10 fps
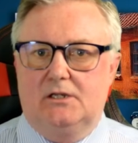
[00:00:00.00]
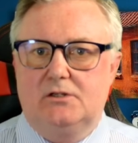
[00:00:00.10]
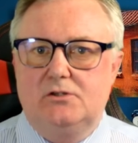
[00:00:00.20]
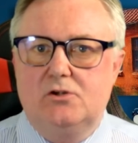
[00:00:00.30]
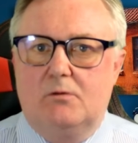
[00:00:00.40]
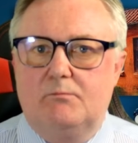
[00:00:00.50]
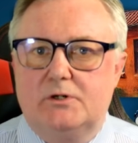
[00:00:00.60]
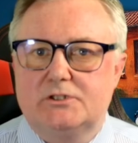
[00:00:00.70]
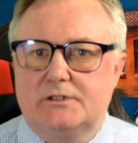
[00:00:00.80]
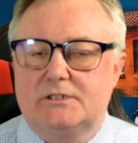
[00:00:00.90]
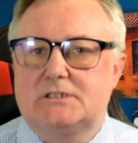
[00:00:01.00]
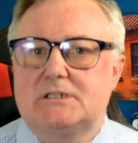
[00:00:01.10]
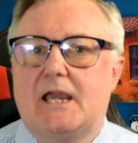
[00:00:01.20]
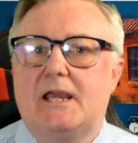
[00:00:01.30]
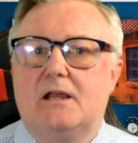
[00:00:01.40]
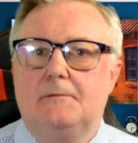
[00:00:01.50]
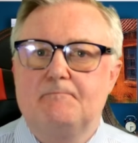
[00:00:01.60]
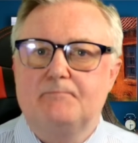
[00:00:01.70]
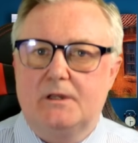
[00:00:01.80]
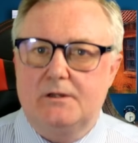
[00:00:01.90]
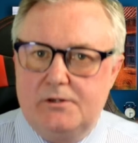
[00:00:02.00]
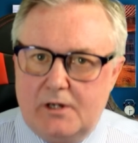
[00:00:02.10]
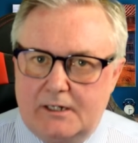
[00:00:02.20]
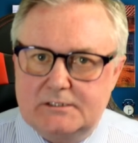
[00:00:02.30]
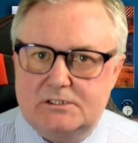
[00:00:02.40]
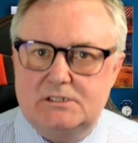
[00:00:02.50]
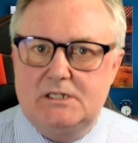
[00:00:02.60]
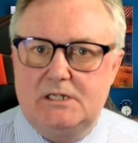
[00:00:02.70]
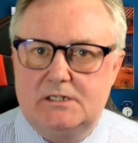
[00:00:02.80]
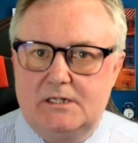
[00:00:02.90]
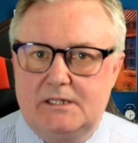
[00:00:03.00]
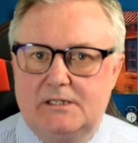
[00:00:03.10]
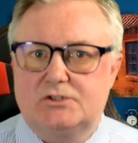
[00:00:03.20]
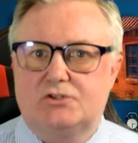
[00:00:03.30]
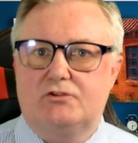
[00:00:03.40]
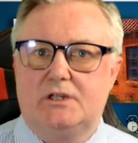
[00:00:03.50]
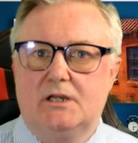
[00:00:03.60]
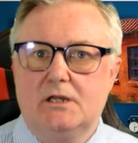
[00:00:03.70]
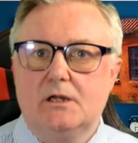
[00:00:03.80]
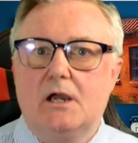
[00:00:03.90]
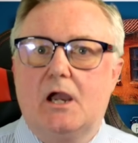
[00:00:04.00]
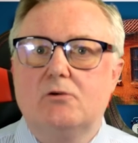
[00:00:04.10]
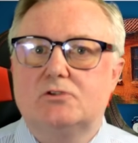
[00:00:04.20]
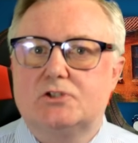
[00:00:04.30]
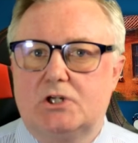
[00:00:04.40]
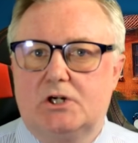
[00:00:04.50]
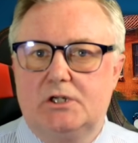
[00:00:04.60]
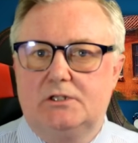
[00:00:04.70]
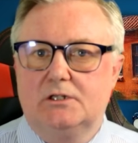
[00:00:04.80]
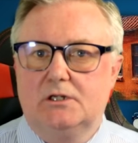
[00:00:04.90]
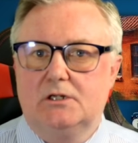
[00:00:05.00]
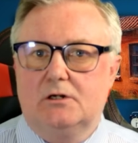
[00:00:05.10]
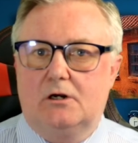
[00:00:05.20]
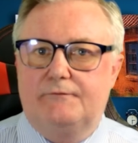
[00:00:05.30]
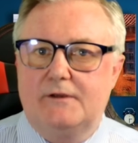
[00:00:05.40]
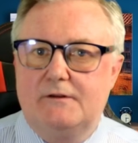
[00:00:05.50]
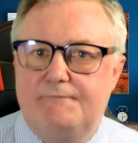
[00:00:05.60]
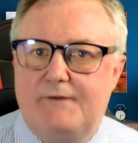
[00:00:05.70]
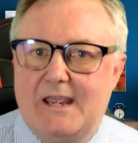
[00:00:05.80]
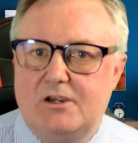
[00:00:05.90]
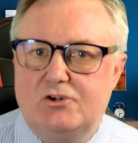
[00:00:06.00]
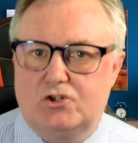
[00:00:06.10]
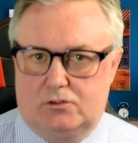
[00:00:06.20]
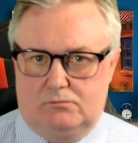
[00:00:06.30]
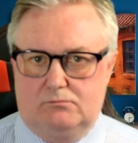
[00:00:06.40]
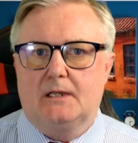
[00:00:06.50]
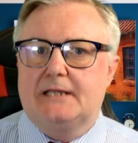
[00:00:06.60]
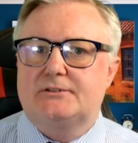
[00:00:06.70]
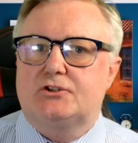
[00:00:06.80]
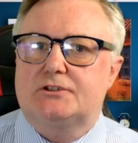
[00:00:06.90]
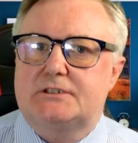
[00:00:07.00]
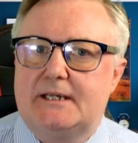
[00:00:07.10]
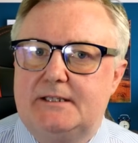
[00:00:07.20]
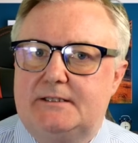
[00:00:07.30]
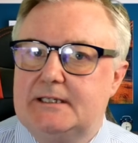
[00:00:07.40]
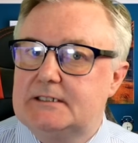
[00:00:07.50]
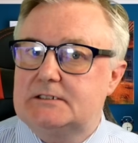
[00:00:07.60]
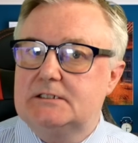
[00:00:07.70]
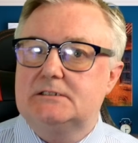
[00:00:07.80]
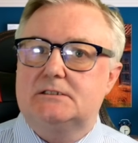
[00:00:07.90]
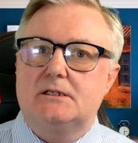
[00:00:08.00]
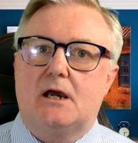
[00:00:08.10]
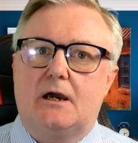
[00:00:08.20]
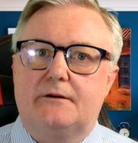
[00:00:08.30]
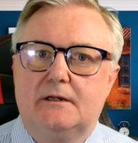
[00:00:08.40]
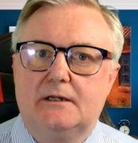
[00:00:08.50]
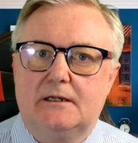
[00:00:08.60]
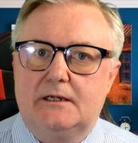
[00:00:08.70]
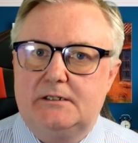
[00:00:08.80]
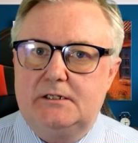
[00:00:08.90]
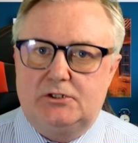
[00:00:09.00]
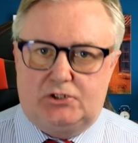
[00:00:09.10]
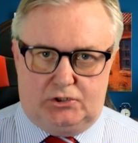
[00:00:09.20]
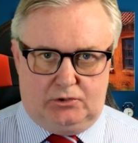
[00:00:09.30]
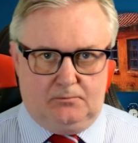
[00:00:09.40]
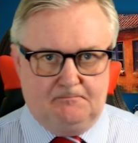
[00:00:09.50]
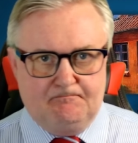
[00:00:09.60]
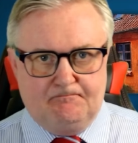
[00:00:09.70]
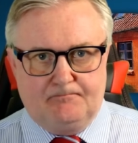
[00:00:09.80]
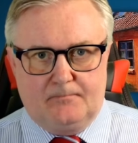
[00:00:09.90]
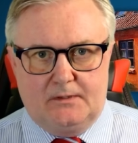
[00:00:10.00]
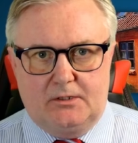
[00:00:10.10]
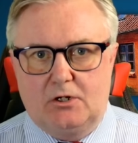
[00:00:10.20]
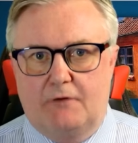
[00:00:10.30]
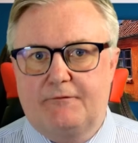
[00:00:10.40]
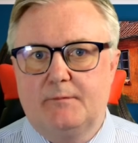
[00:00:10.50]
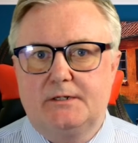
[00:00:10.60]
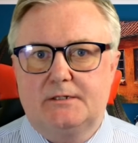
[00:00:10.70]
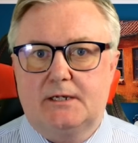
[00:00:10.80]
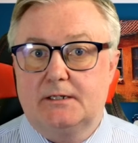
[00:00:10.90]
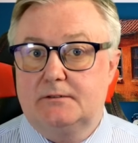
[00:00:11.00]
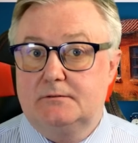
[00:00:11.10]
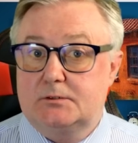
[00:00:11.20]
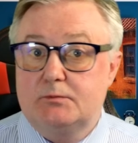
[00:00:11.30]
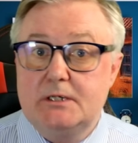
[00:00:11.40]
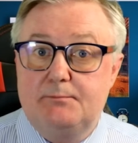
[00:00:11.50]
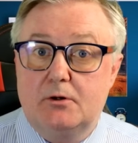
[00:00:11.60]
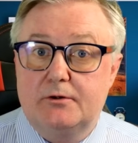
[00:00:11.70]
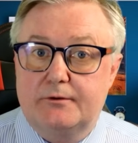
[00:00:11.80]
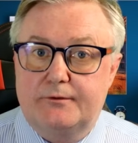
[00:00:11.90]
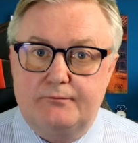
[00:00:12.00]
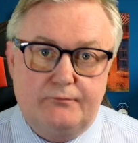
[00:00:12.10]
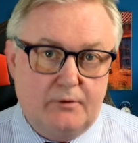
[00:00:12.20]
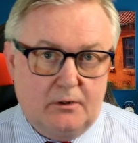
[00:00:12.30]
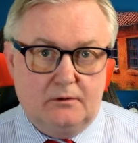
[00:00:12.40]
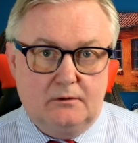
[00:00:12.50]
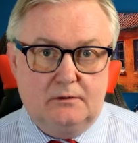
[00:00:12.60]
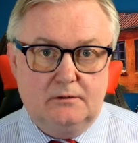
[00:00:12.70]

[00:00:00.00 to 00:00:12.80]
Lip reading: Numbers on a scale not seen in history outside of invasion. Let's just say this is not an issue the government can sweep under the rug.